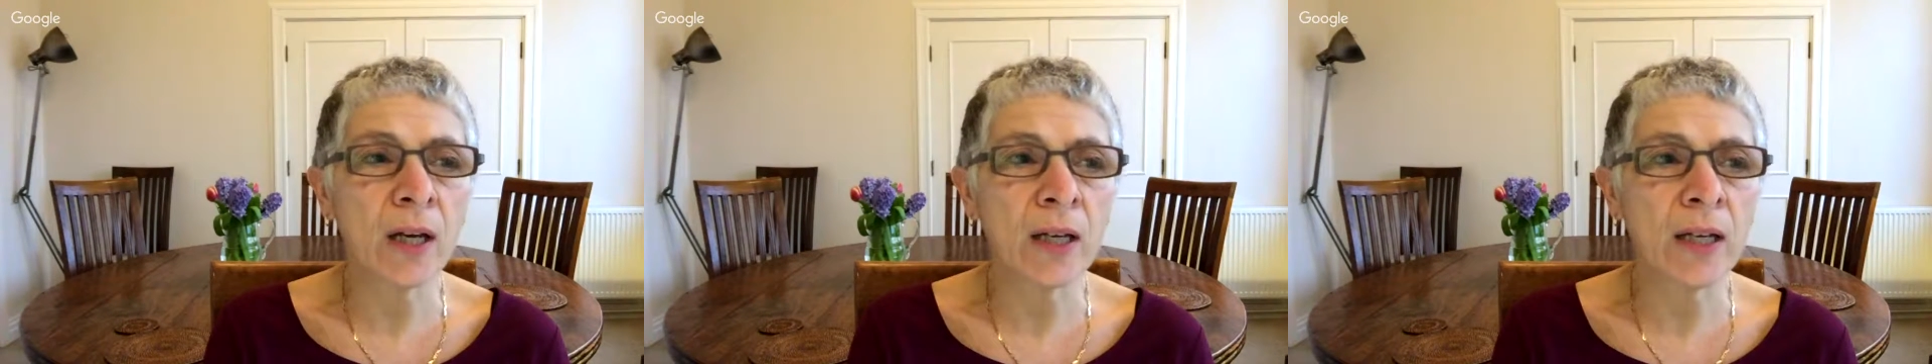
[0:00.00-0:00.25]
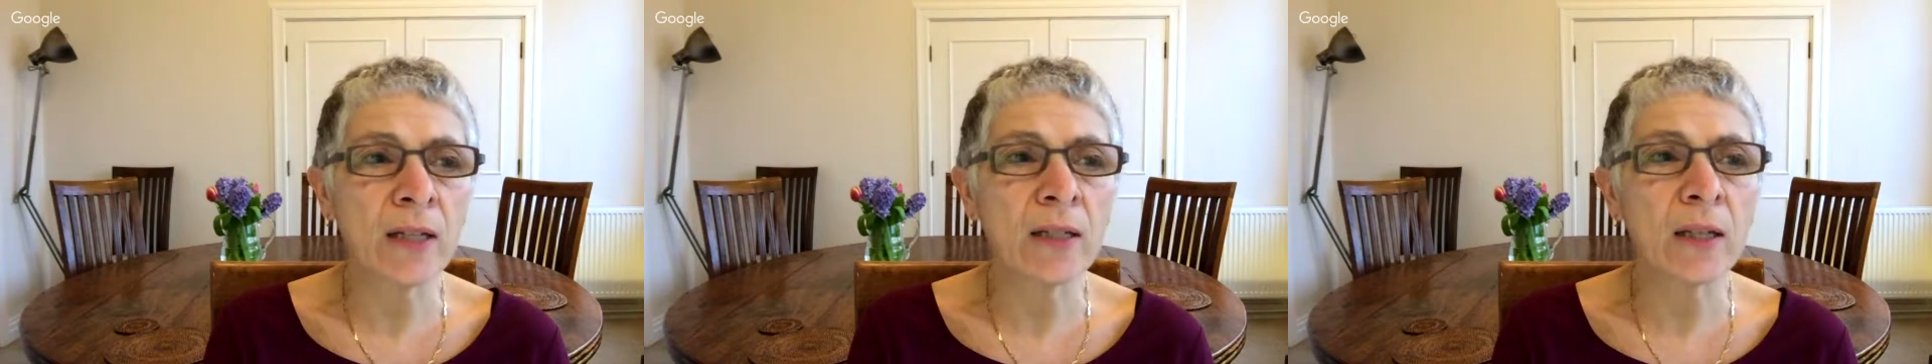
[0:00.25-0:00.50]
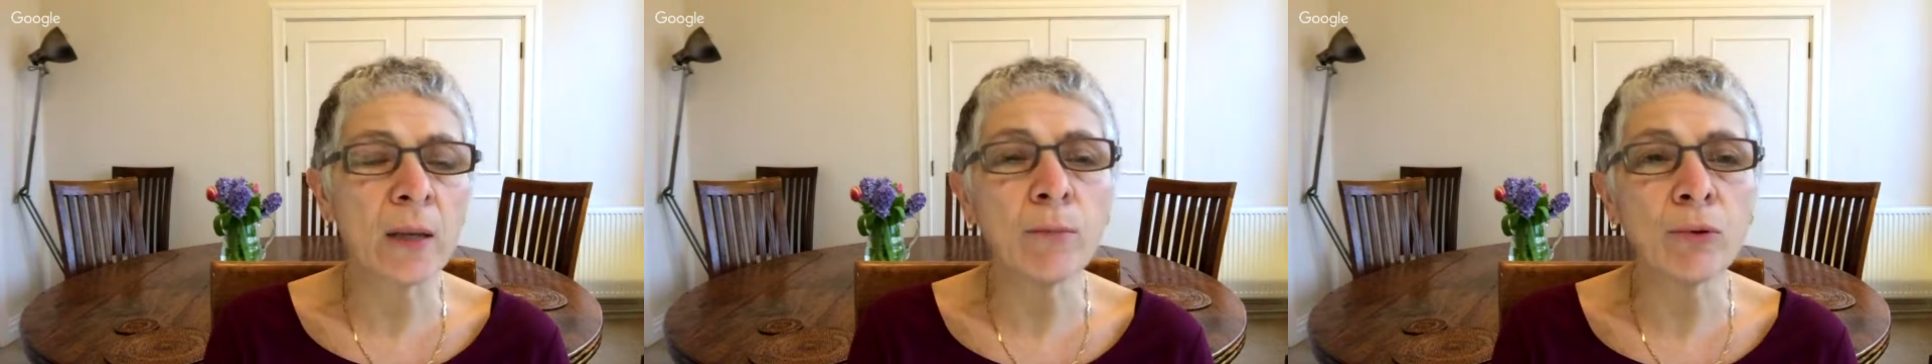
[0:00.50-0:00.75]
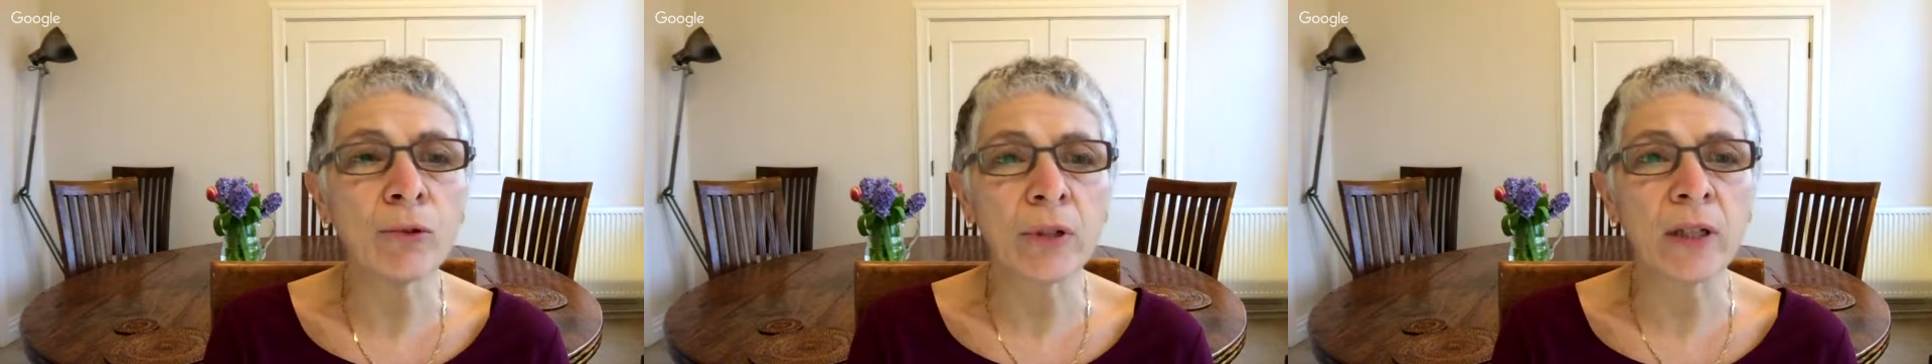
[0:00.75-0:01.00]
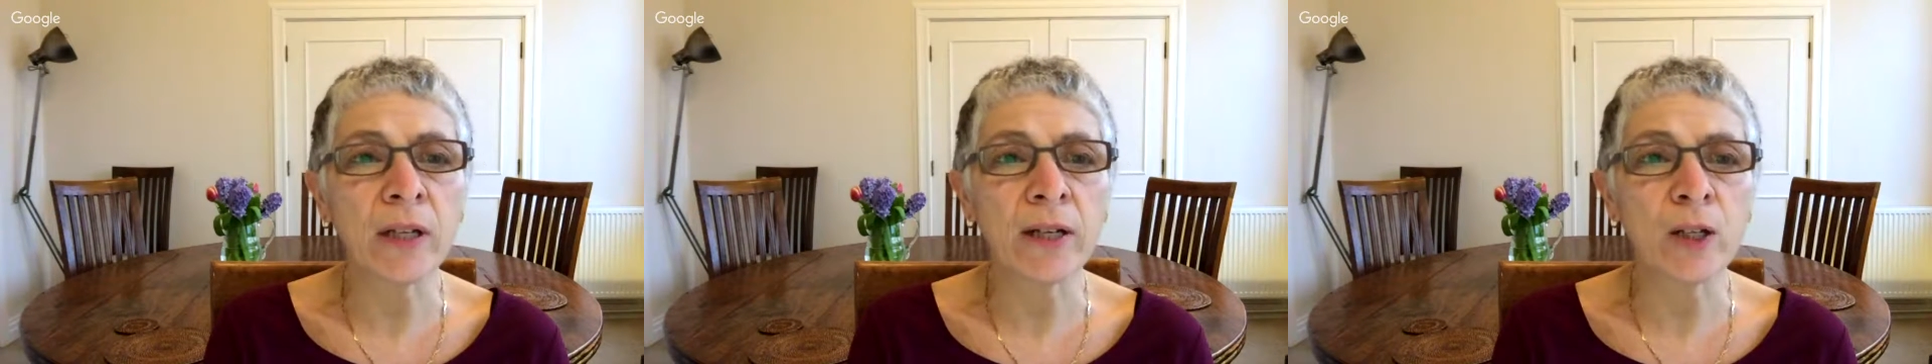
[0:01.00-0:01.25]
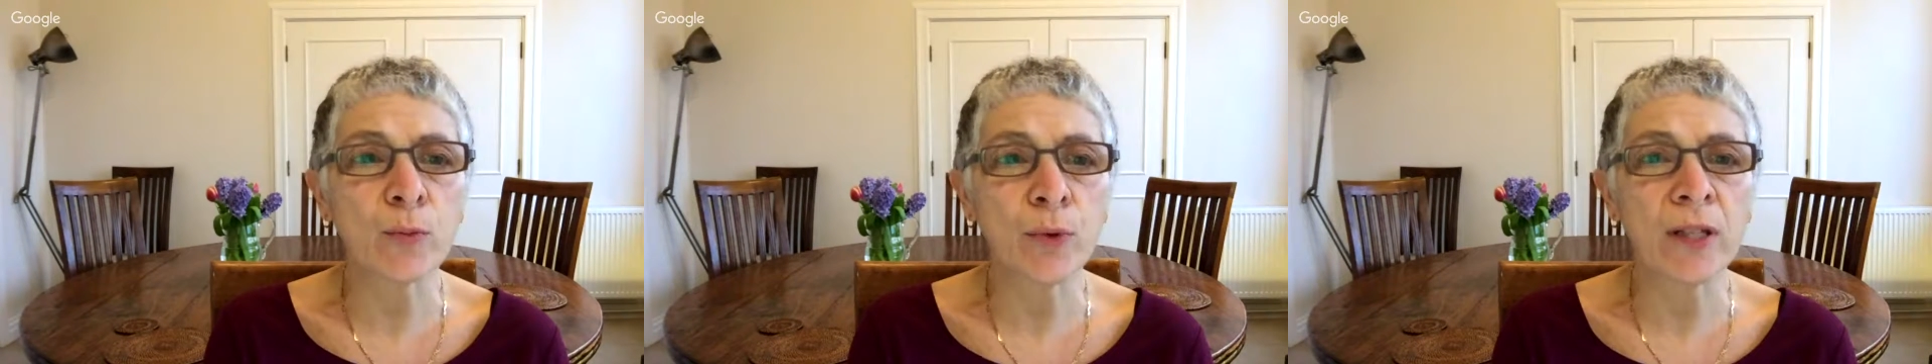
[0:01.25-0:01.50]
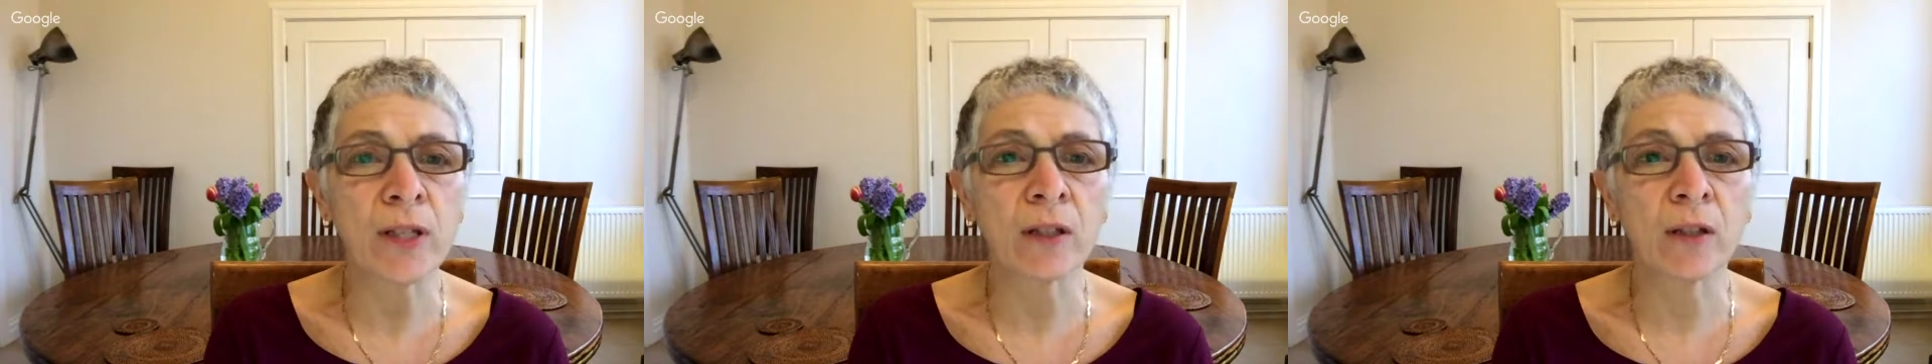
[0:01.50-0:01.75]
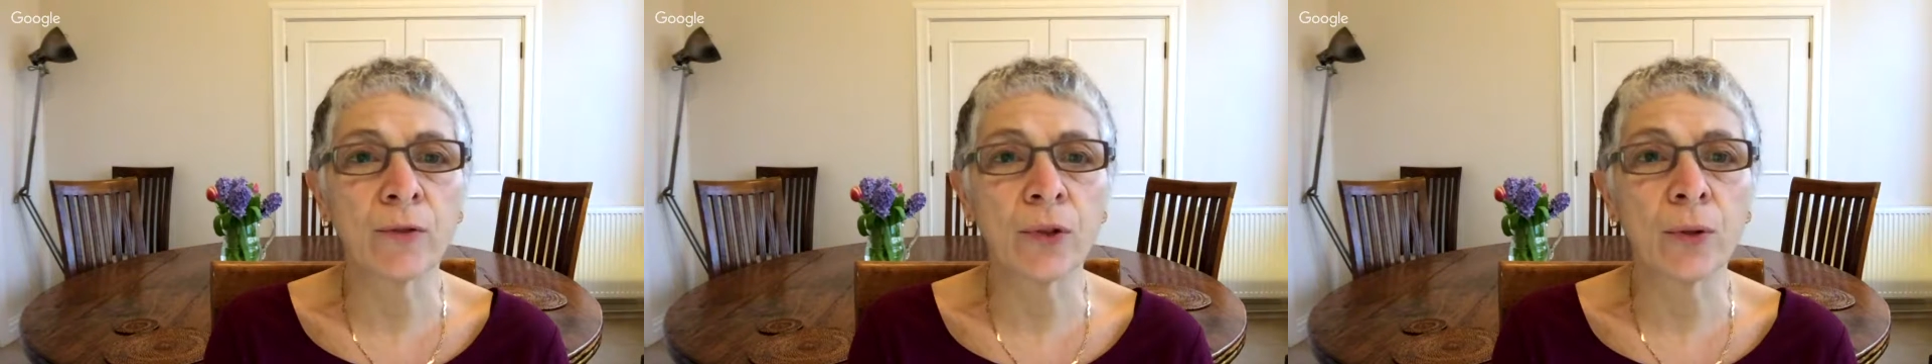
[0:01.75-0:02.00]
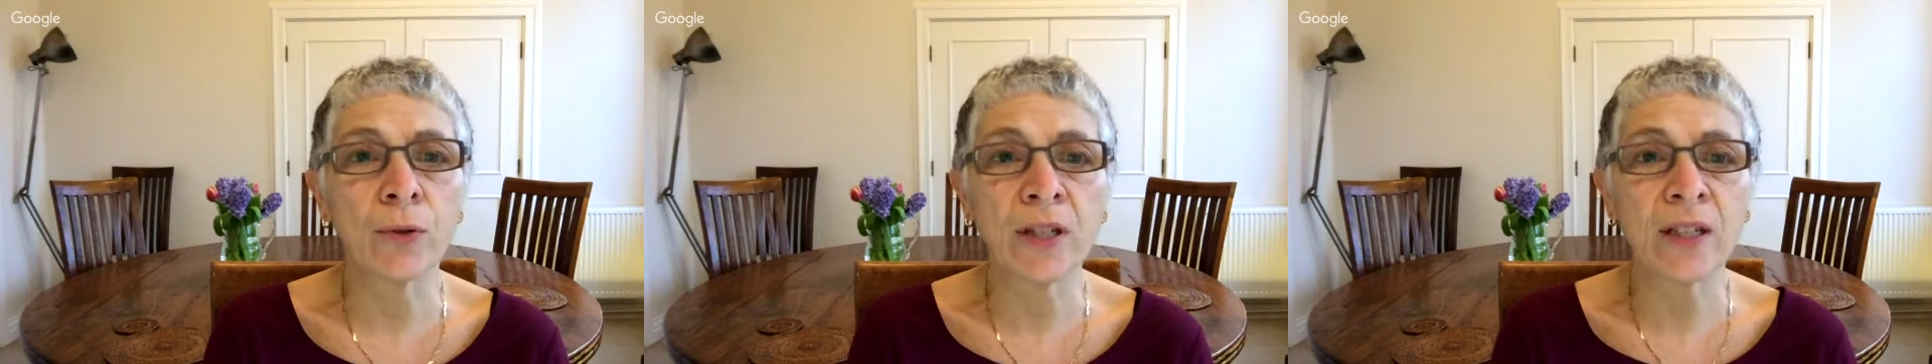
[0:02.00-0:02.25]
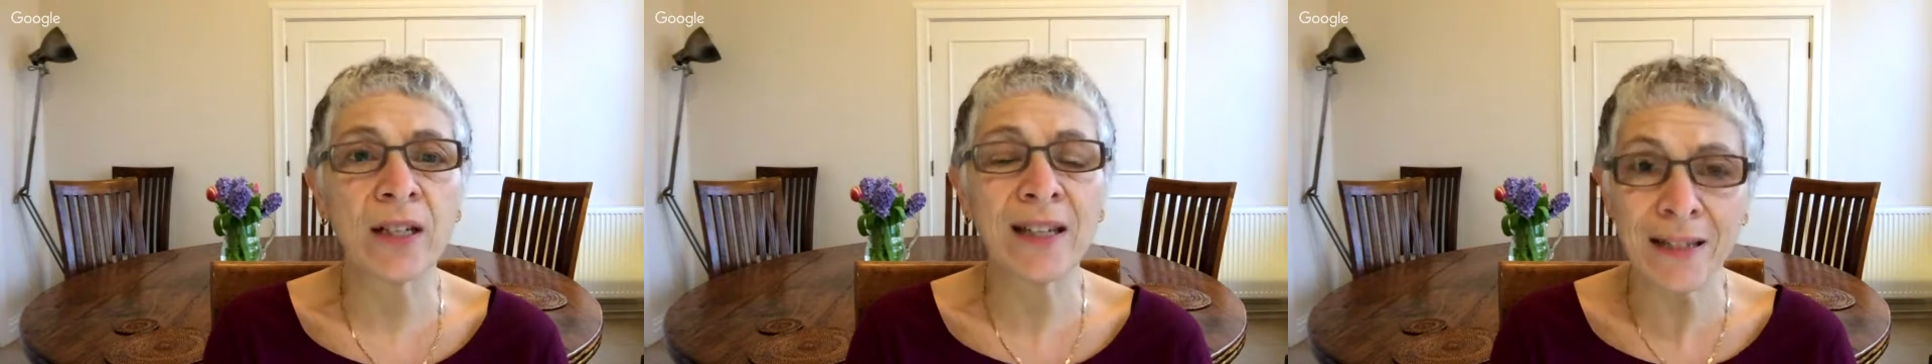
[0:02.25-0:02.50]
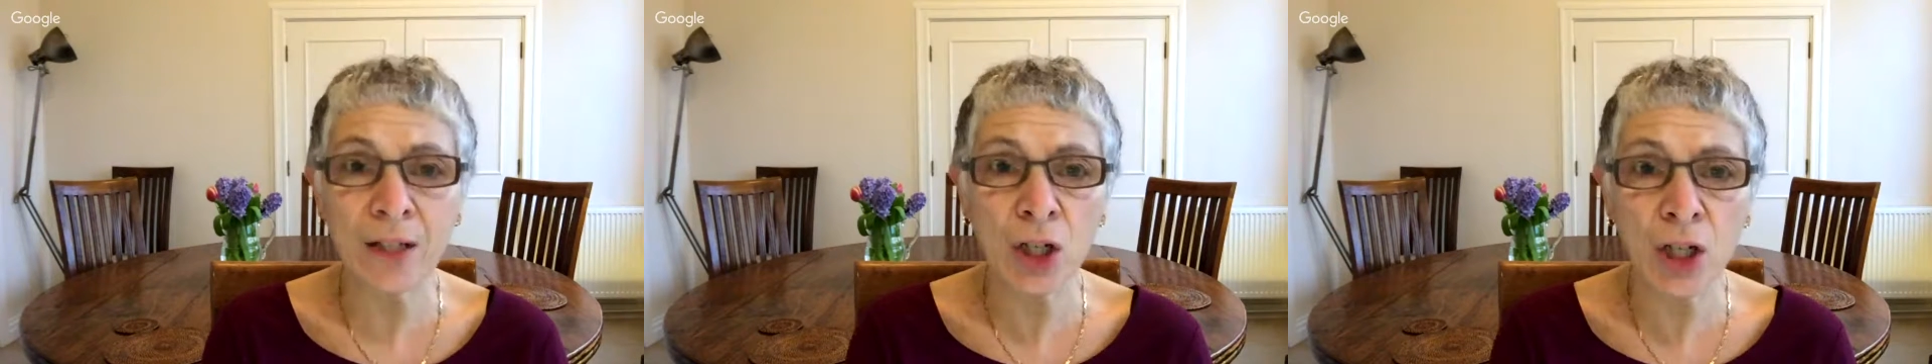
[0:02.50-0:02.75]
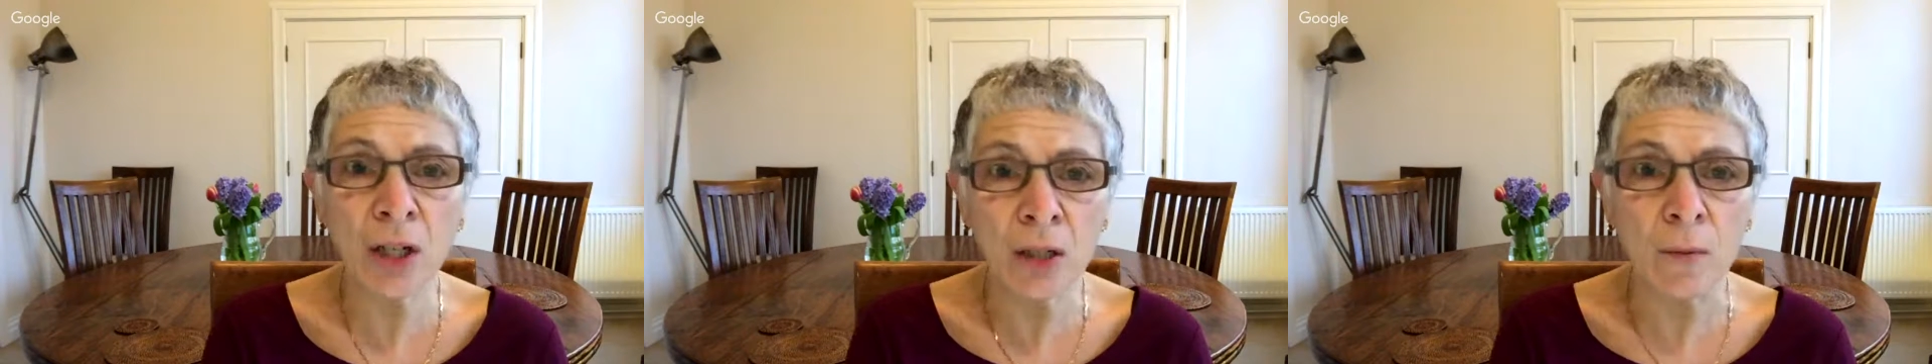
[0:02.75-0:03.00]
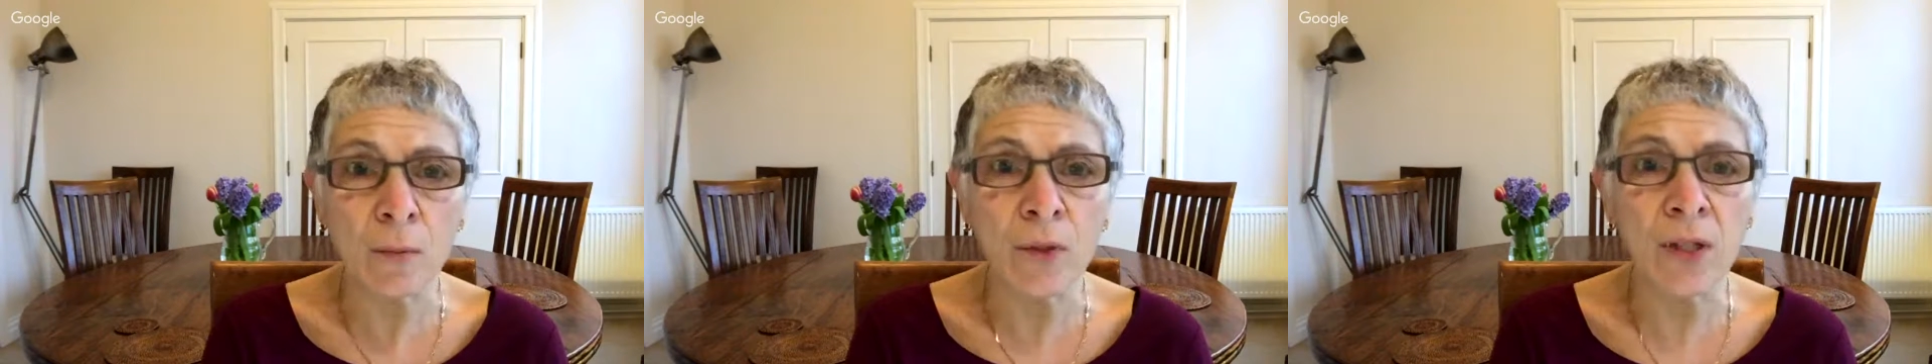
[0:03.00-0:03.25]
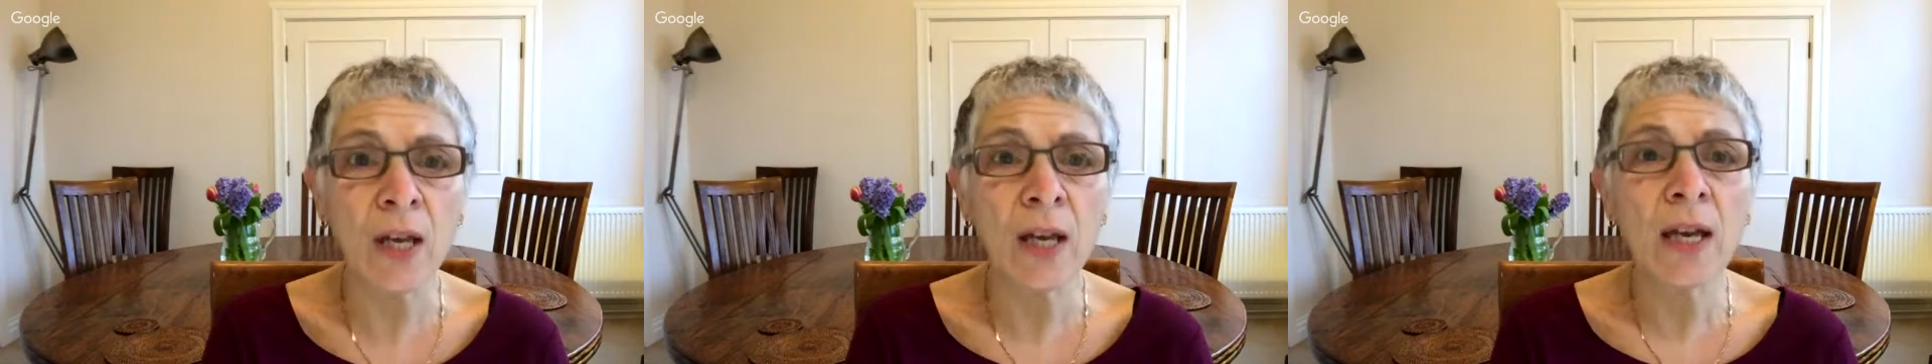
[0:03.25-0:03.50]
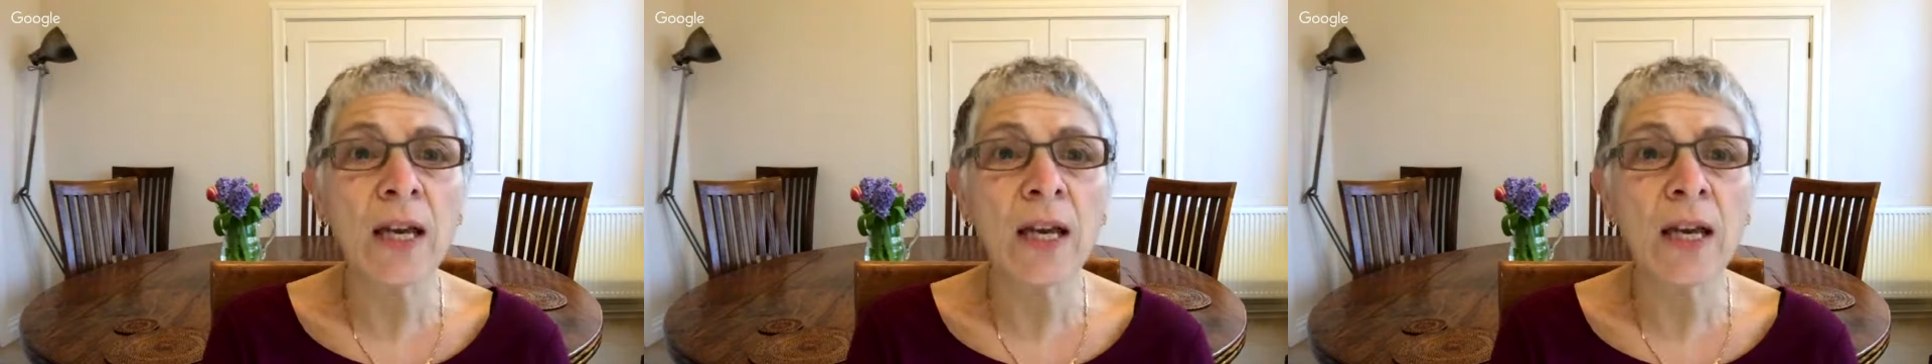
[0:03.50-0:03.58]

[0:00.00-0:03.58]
intemperately expressing the view that in terms,